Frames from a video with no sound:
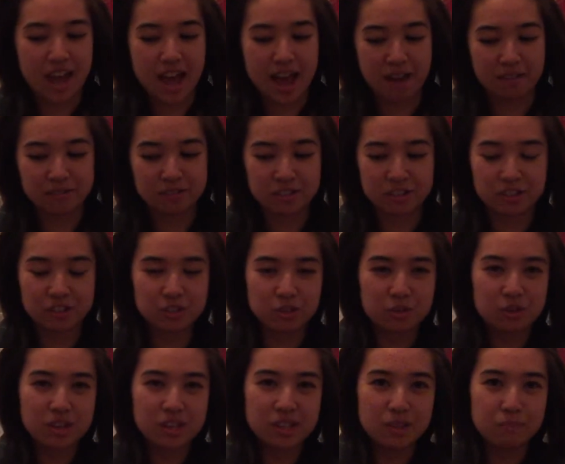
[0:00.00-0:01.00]
after
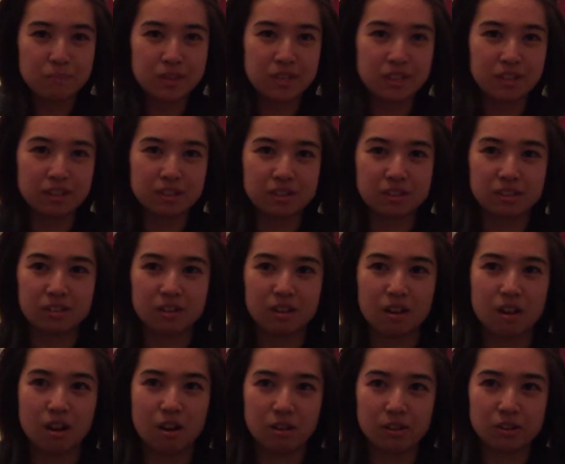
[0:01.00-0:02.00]
doing the piece
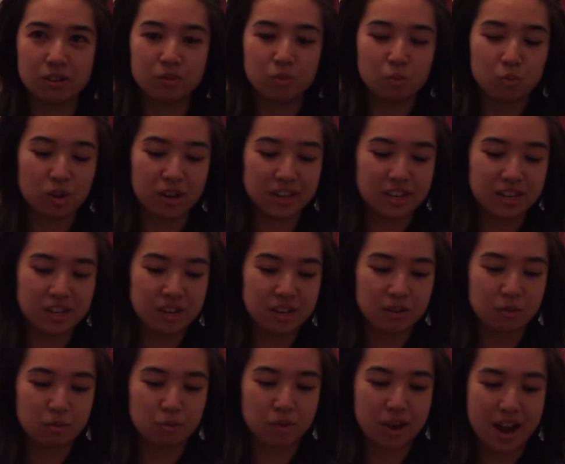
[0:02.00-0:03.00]
all in one
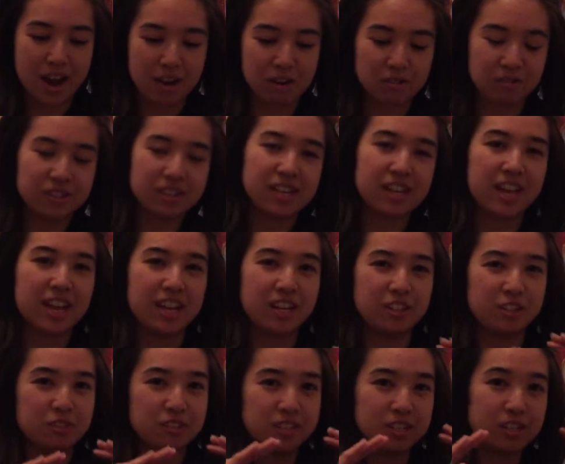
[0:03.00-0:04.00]
round,
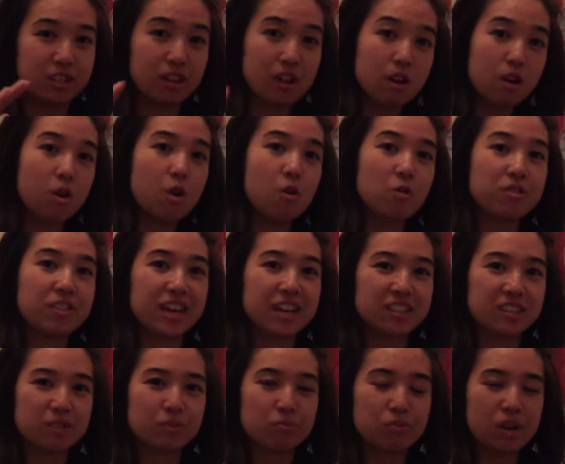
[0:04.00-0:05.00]
and you see, oh,
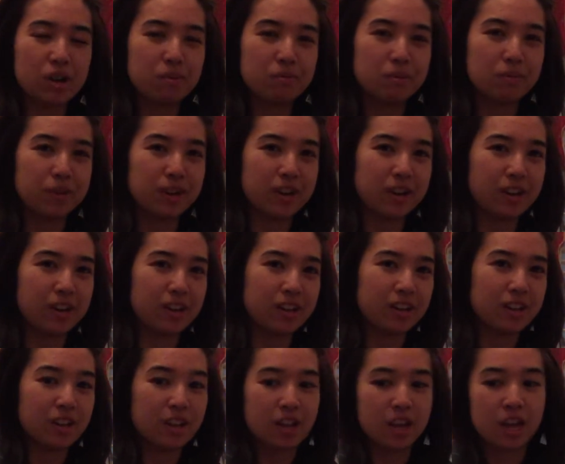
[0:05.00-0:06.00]
that's a problem area,
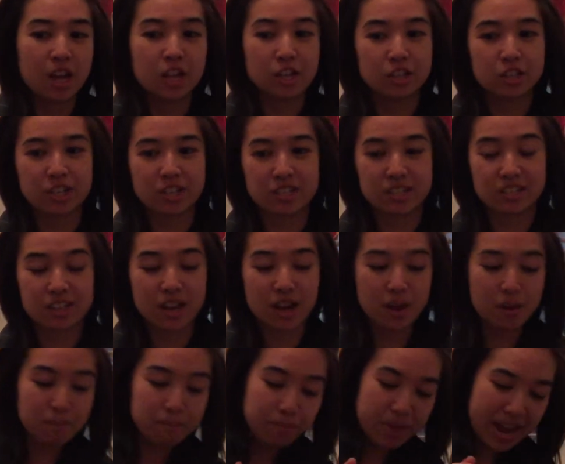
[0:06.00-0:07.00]
just
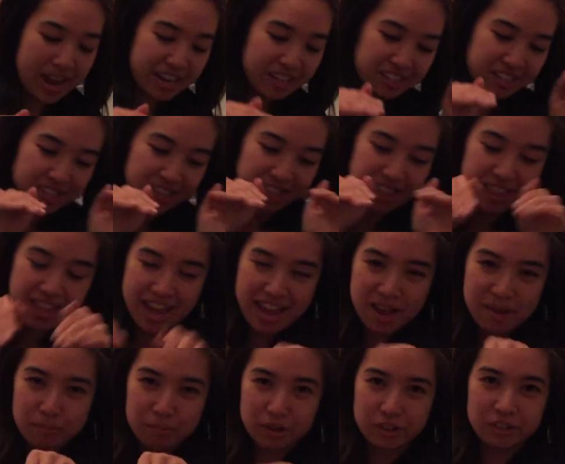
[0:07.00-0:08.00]
come back to
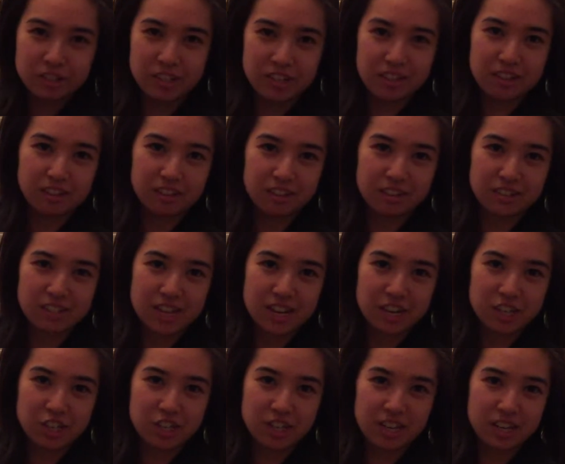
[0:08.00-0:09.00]
that particular
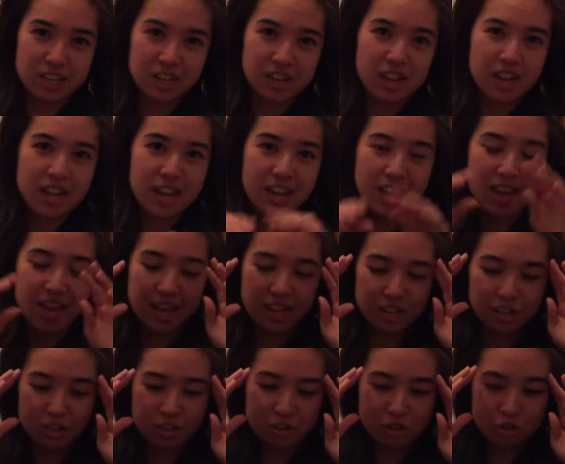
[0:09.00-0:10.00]
section
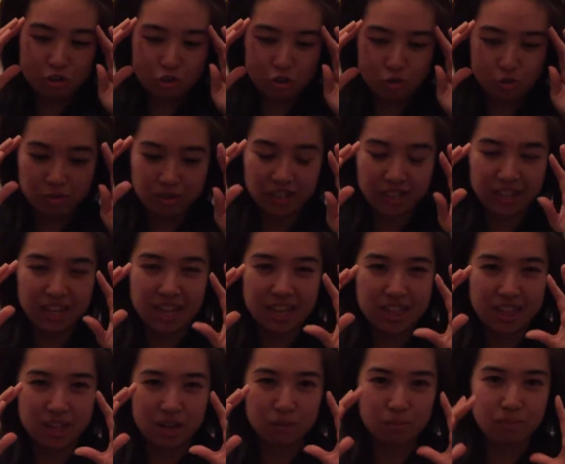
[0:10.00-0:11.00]
and drill it
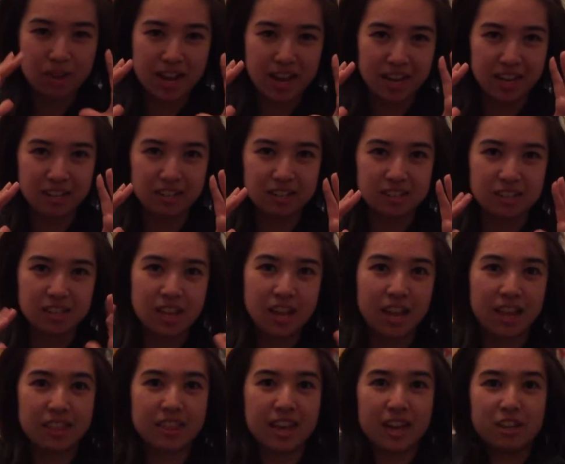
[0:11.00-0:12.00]
in their minds
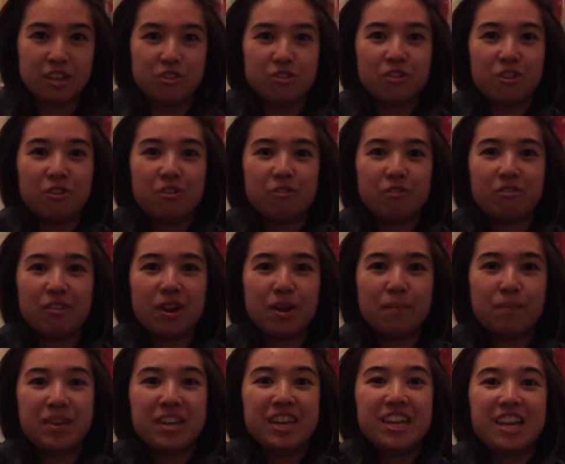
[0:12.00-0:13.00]
that you go
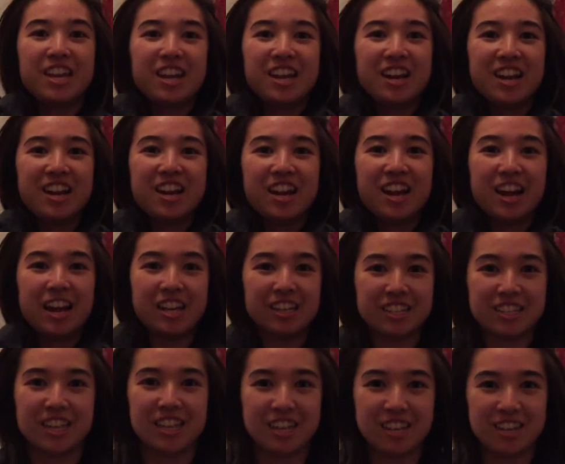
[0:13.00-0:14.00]
from here
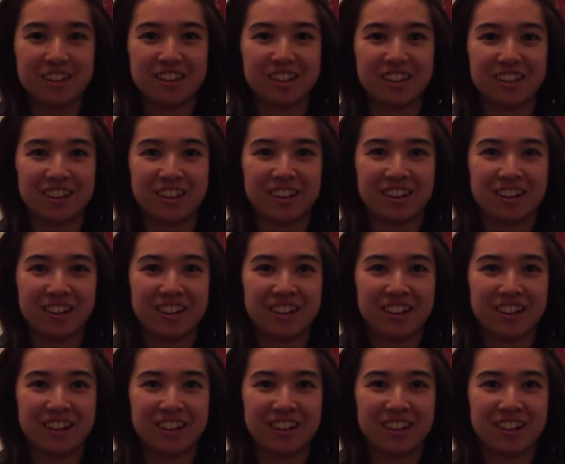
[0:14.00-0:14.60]
to here.